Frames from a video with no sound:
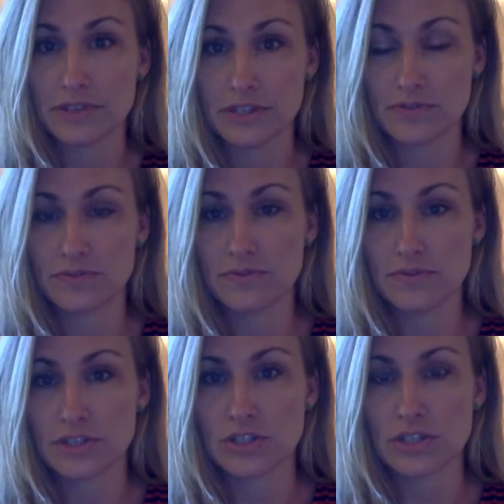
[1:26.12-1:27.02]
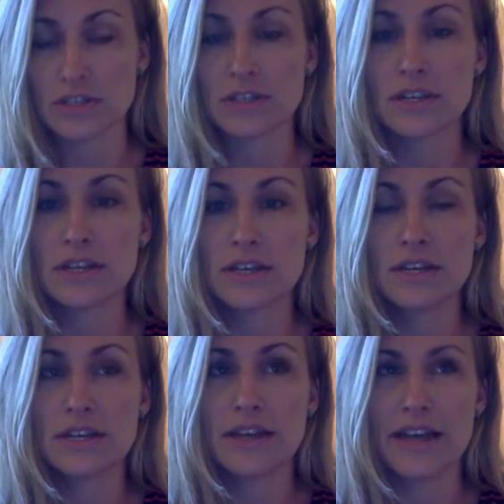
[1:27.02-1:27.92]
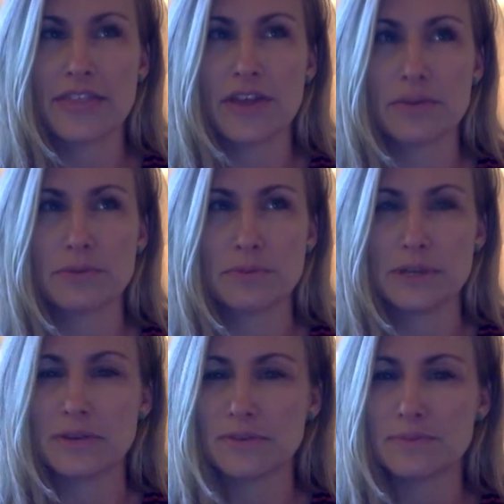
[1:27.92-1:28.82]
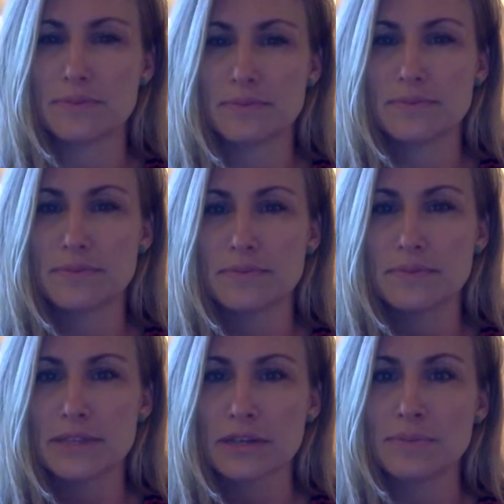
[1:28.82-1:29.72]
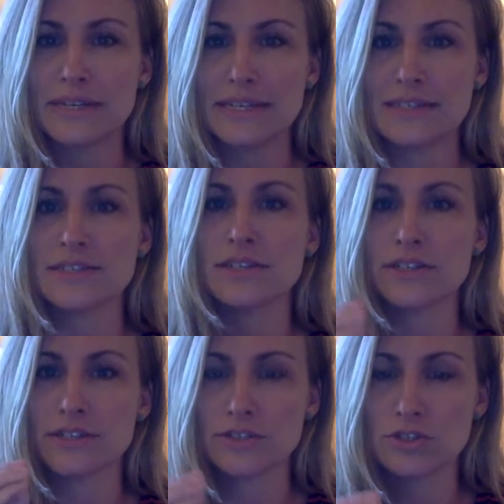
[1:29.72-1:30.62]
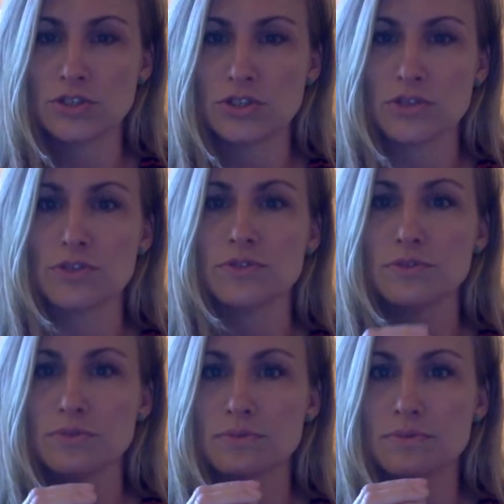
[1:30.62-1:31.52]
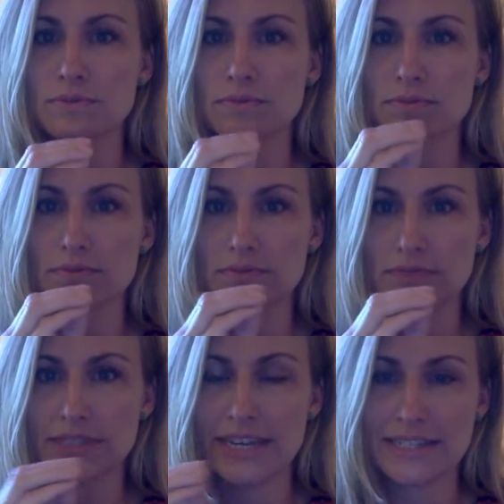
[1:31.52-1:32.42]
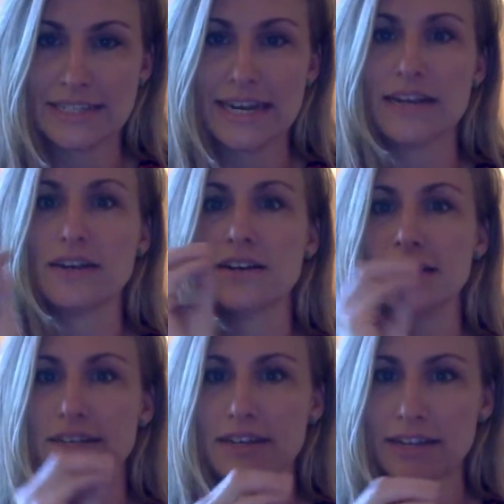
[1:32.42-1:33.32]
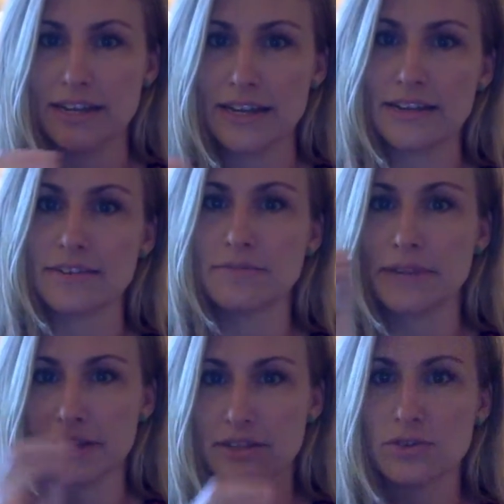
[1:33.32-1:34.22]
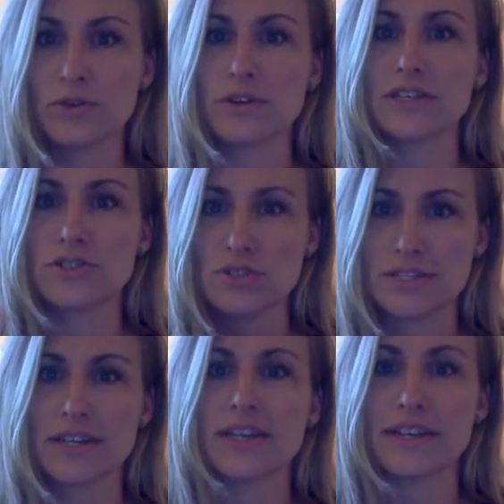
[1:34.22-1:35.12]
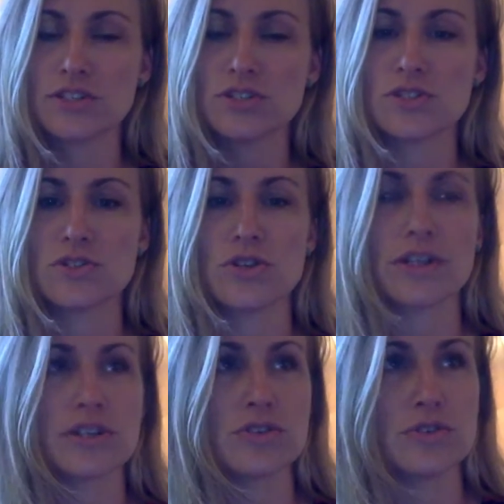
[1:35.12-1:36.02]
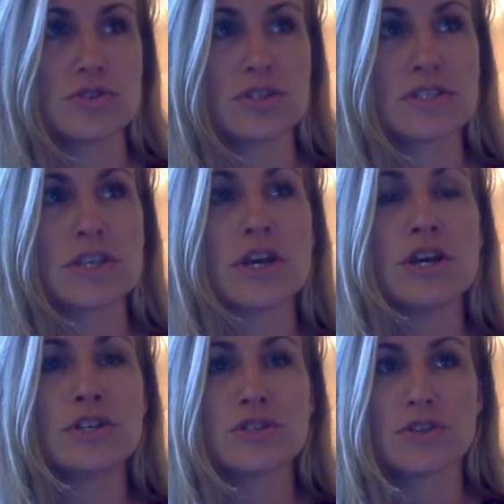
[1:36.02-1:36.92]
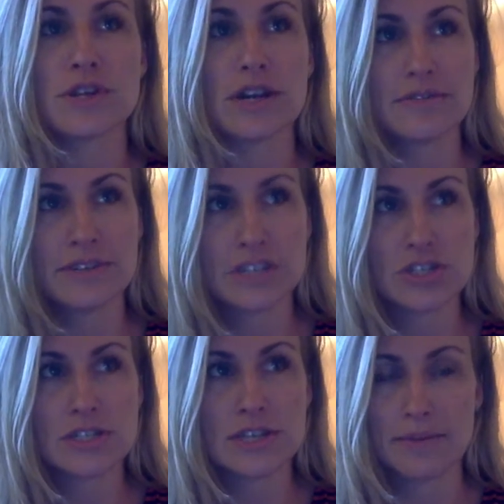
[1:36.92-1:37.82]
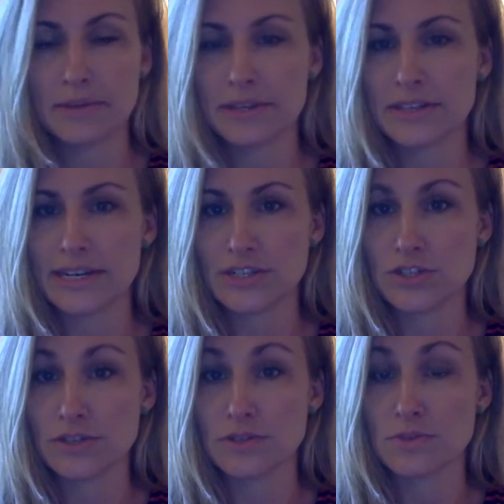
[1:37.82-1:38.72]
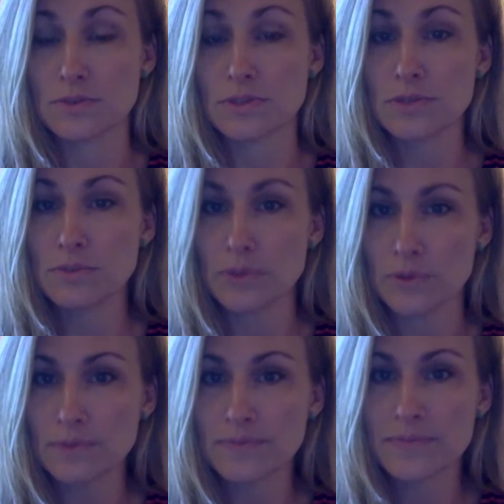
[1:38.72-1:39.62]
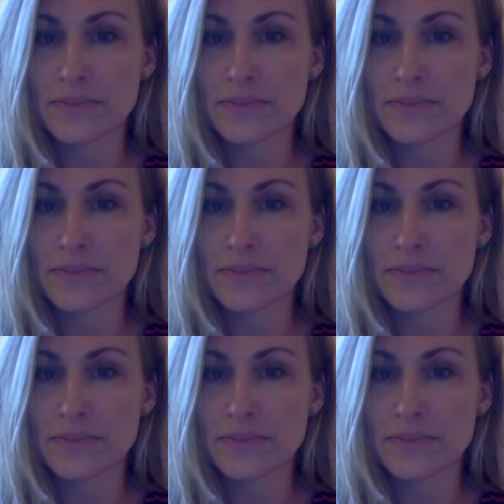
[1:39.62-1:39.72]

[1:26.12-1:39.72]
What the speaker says: of nonfiction I thought would be a little bit easier to take data on and make correlations and connections and draw conclusions. So the nonfiction topic that I chose was the moon.